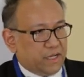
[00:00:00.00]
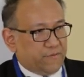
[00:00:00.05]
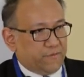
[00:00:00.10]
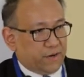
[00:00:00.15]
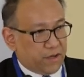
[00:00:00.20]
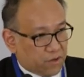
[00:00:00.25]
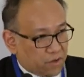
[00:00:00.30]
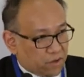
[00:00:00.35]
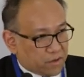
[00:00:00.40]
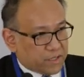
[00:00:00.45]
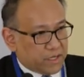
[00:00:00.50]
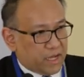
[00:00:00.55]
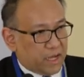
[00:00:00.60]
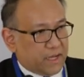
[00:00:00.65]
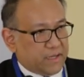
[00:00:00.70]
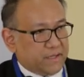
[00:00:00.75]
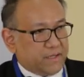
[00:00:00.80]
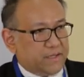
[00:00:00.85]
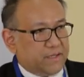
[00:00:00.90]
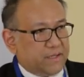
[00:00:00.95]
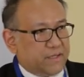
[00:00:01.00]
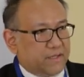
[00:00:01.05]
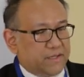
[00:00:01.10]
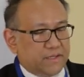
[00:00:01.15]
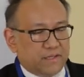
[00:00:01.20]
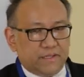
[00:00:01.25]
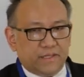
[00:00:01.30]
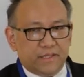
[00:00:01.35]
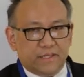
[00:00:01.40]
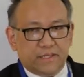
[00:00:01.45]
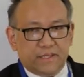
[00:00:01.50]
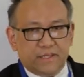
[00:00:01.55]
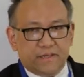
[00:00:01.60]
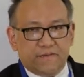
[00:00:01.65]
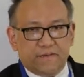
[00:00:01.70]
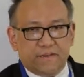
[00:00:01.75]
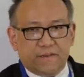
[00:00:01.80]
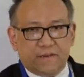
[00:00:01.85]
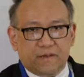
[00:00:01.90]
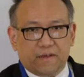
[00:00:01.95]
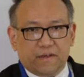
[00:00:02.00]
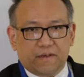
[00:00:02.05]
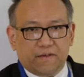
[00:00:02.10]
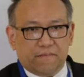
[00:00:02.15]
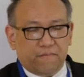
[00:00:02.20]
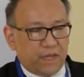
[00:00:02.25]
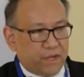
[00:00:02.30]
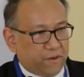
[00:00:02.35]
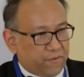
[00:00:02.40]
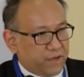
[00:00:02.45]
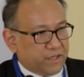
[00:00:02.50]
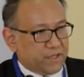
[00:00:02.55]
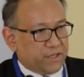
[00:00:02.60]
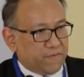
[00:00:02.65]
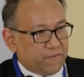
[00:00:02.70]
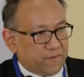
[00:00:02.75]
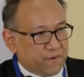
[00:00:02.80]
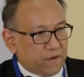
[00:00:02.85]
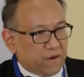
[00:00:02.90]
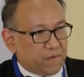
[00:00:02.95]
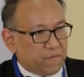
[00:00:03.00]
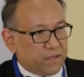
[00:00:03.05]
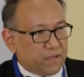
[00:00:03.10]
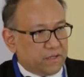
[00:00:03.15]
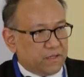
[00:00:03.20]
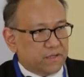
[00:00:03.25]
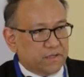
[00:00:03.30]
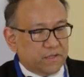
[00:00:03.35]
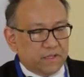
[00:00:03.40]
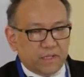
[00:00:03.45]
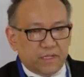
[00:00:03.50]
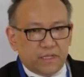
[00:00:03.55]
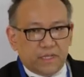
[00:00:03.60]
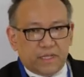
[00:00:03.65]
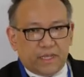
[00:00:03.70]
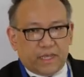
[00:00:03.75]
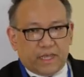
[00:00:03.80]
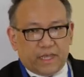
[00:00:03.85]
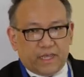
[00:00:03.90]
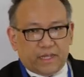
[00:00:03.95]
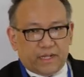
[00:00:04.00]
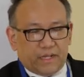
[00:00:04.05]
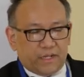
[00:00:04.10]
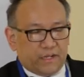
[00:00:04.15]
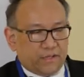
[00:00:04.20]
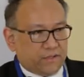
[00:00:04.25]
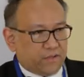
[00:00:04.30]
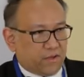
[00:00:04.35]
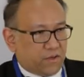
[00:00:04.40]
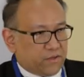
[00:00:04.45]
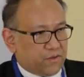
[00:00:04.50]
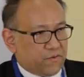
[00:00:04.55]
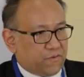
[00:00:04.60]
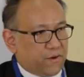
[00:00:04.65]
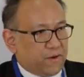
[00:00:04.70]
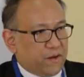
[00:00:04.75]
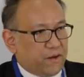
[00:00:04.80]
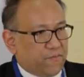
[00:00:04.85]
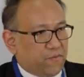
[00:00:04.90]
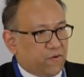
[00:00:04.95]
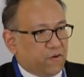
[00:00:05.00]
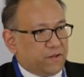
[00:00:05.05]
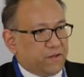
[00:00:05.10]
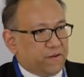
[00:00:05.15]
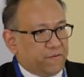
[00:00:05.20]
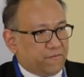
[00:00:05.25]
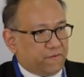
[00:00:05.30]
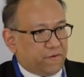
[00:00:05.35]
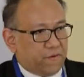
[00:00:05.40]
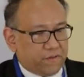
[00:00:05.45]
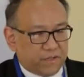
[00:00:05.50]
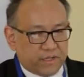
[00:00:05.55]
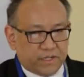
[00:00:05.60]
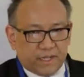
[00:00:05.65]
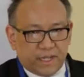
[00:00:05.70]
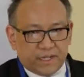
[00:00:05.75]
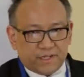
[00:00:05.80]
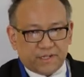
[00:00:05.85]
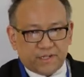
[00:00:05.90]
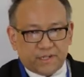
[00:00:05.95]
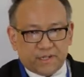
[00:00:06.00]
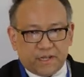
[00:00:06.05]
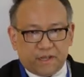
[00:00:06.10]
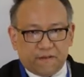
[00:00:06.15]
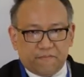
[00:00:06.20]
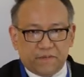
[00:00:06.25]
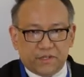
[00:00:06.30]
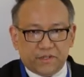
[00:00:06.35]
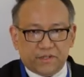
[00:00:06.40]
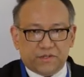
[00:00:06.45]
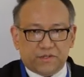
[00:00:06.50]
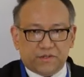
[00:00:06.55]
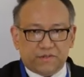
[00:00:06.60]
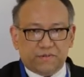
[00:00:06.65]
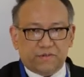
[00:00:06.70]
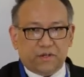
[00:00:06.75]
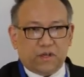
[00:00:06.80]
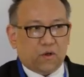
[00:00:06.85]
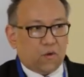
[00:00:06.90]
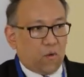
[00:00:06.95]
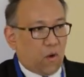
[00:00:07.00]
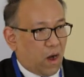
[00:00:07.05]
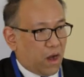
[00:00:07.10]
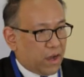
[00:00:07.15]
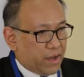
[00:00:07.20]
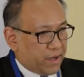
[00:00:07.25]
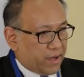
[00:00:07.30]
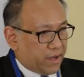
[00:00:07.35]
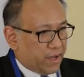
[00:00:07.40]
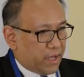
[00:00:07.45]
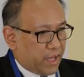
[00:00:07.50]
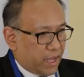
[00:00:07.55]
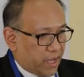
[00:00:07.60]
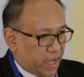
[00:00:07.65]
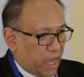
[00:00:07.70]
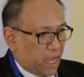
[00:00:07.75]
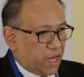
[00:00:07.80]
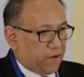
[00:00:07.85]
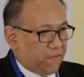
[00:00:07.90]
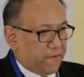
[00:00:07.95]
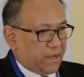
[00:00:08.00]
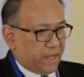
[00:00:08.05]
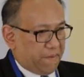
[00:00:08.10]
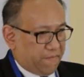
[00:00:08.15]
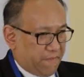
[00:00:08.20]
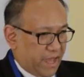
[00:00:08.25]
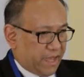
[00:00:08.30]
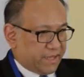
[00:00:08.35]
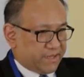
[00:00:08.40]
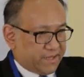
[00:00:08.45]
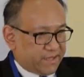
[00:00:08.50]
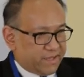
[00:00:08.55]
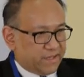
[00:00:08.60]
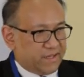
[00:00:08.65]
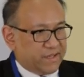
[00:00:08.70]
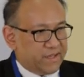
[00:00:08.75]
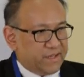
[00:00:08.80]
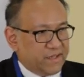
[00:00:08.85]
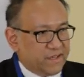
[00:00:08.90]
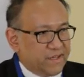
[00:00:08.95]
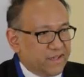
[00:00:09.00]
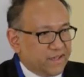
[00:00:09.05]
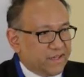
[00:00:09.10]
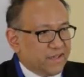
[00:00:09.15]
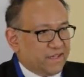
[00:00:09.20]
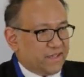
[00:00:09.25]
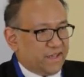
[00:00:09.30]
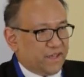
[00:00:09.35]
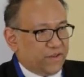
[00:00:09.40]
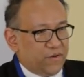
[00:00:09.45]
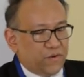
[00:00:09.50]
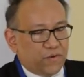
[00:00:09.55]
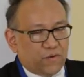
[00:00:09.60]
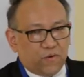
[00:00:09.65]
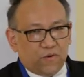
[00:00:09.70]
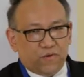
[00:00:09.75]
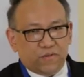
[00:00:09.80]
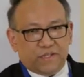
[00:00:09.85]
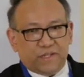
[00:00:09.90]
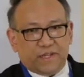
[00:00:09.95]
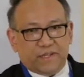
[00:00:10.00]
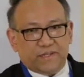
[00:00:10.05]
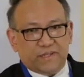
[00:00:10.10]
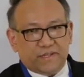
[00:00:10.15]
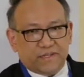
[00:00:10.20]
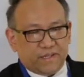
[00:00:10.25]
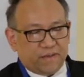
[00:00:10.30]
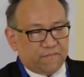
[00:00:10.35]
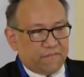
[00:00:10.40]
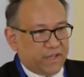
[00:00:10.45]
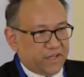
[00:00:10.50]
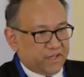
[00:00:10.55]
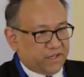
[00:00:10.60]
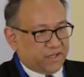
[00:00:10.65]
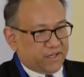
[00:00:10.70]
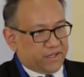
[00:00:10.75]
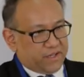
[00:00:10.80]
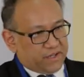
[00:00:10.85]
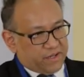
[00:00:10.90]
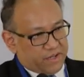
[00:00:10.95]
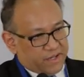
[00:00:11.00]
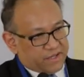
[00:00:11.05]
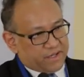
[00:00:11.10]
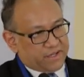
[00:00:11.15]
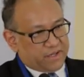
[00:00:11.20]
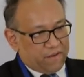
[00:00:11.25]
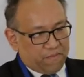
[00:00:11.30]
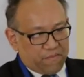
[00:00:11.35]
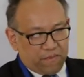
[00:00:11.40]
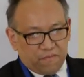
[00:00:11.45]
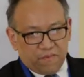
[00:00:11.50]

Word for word: recognize the migration phenomena, and it is also very important for the national governments to acquire a kind of a capacity that Yuko just mentioned. It's